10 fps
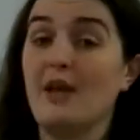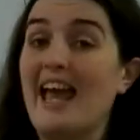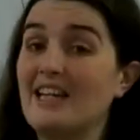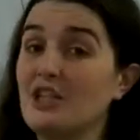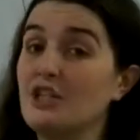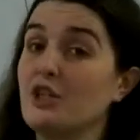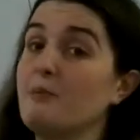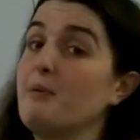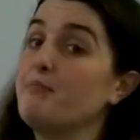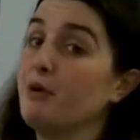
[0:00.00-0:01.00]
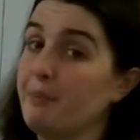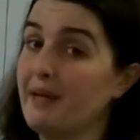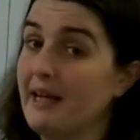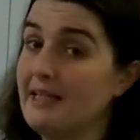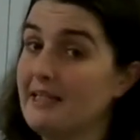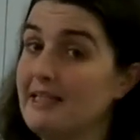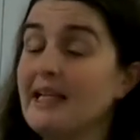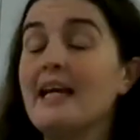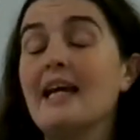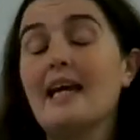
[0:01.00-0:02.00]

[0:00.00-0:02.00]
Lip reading: so energy is going to be propagated